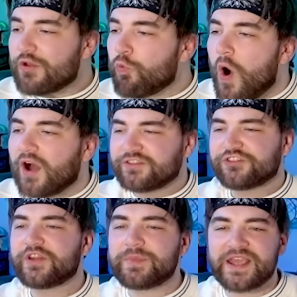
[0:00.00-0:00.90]
wants
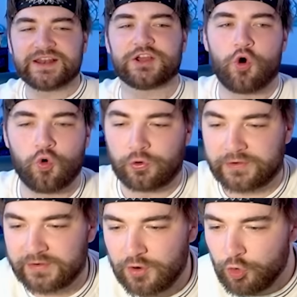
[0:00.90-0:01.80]
to be in court.
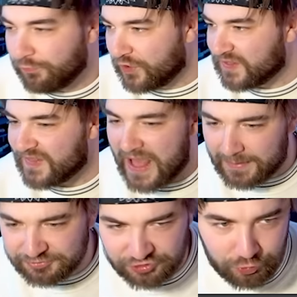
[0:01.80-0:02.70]
Over a lobster